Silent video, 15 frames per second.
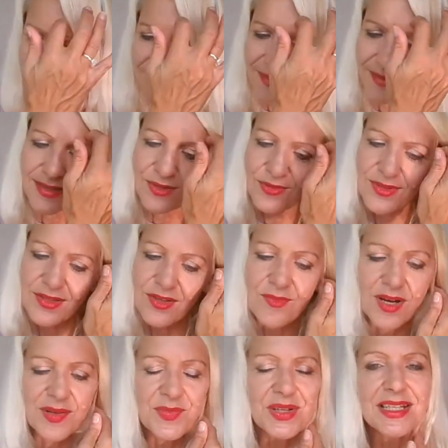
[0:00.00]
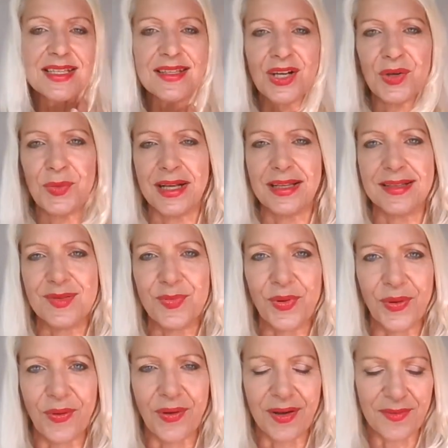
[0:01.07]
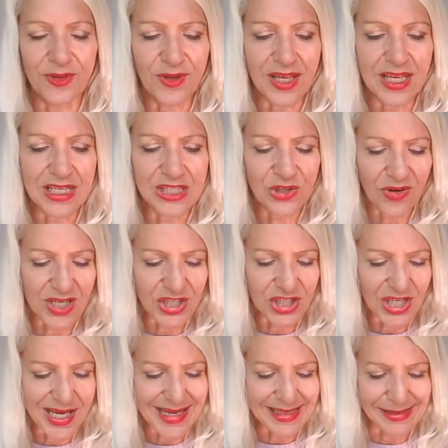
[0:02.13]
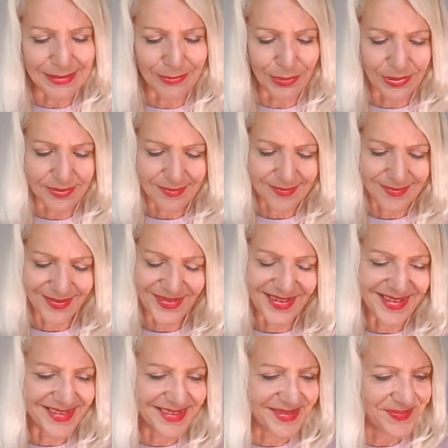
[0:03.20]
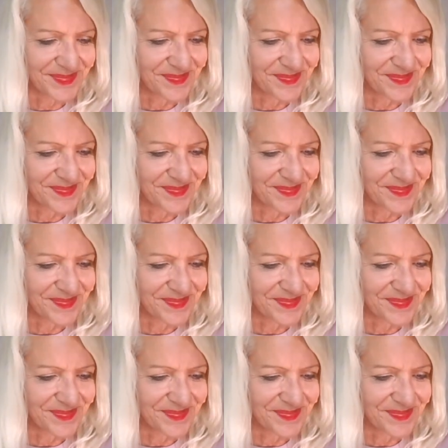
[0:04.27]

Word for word: and there's also mind body soul balance program that'll get you into great shape all right